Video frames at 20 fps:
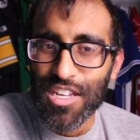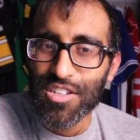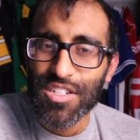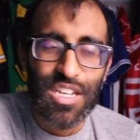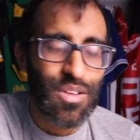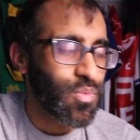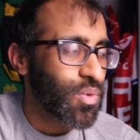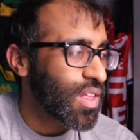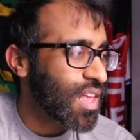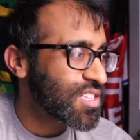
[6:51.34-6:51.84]
you
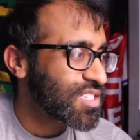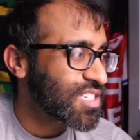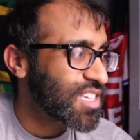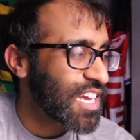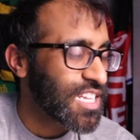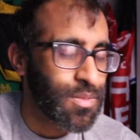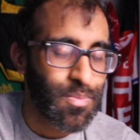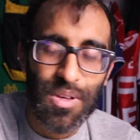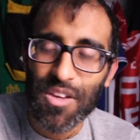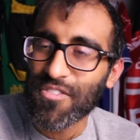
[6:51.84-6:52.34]
didn't realize that you
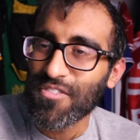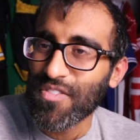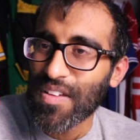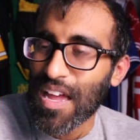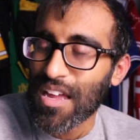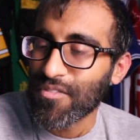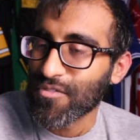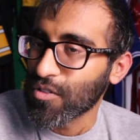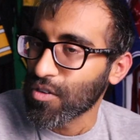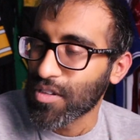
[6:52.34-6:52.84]
had to be a
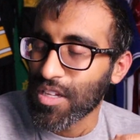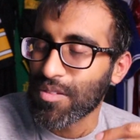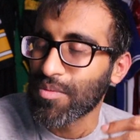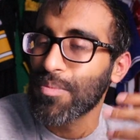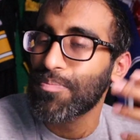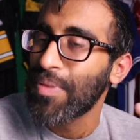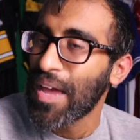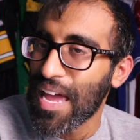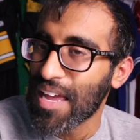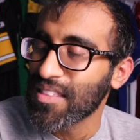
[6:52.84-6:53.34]
fan for, you'd be
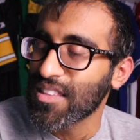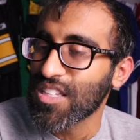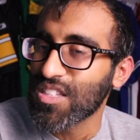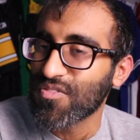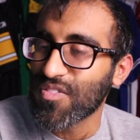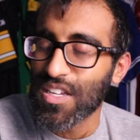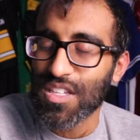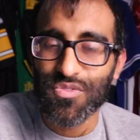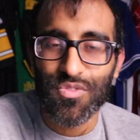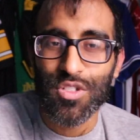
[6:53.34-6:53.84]
paying these
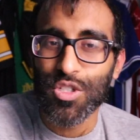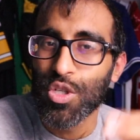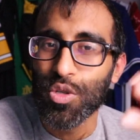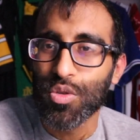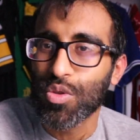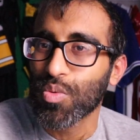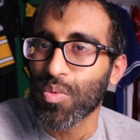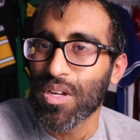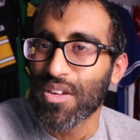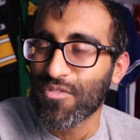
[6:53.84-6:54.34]
fees for 2,
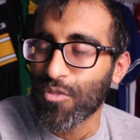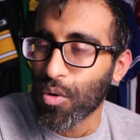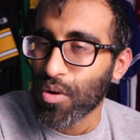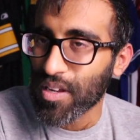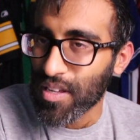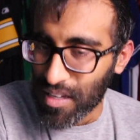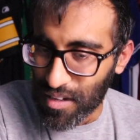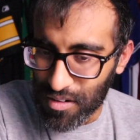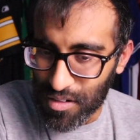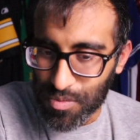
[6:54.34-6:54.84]
3, 4
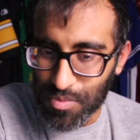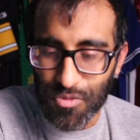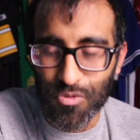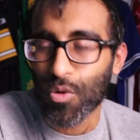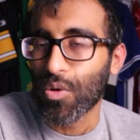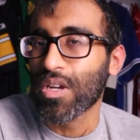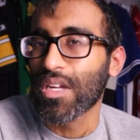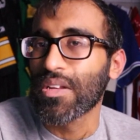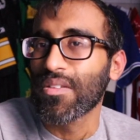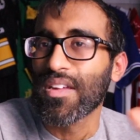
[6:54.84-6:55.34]
years
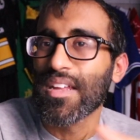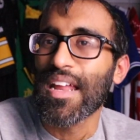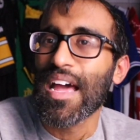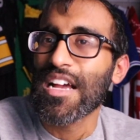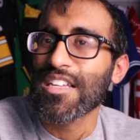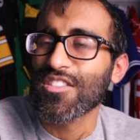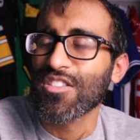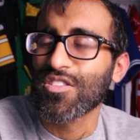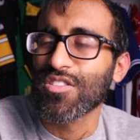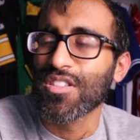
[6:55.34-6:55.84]
before you can get
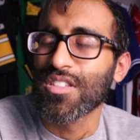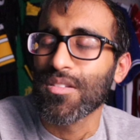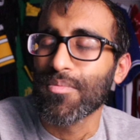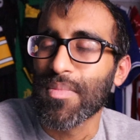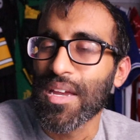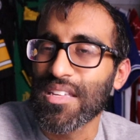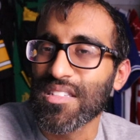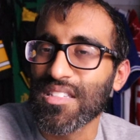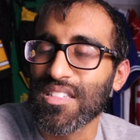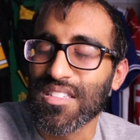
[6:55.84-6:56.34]
access to these
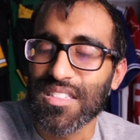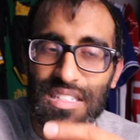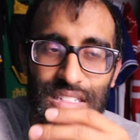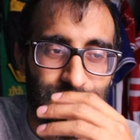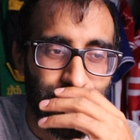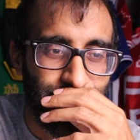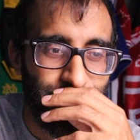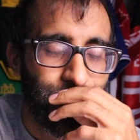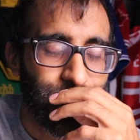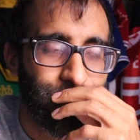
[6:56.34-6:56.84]
amazing
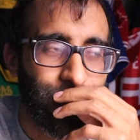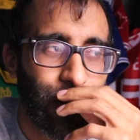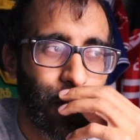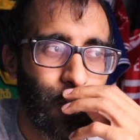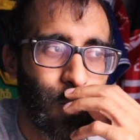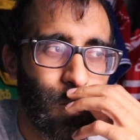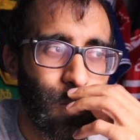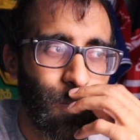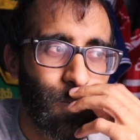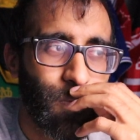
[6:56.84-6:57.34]
seats.
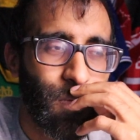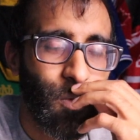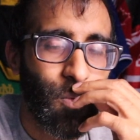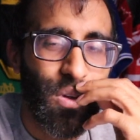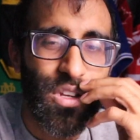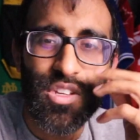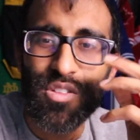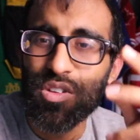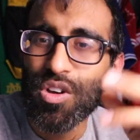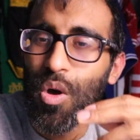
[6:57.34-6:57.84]
So
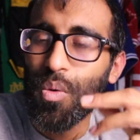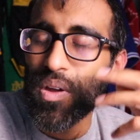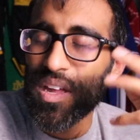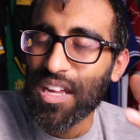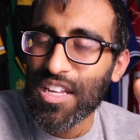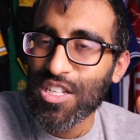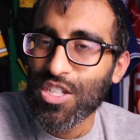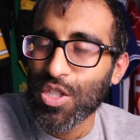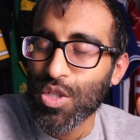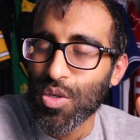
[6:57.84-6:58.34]
when you go
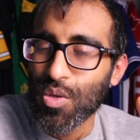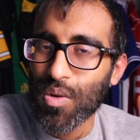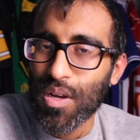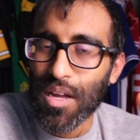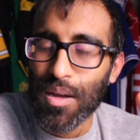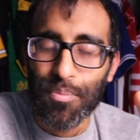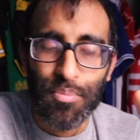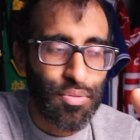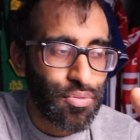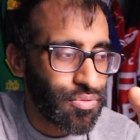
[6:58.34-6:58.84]
into
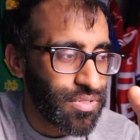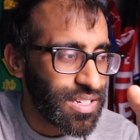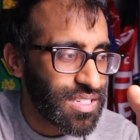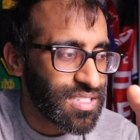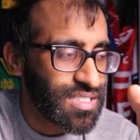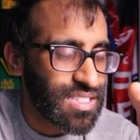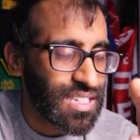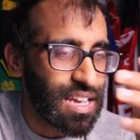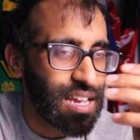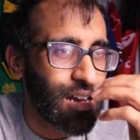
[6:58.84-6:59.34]
a
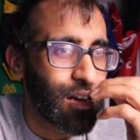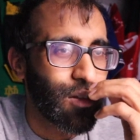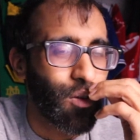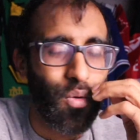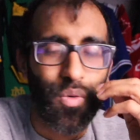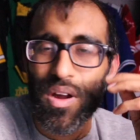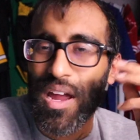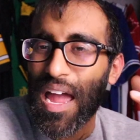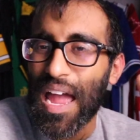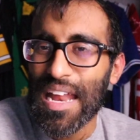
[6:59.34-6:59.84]
pre-sale
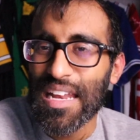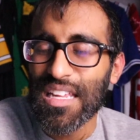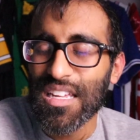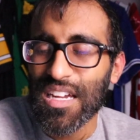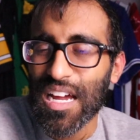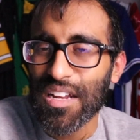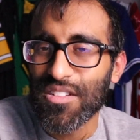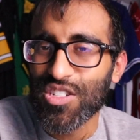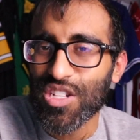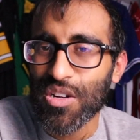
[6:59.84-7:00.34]
or any
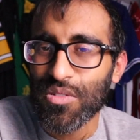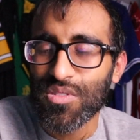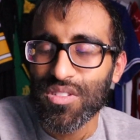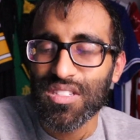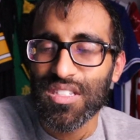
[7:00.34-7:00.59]
kind of general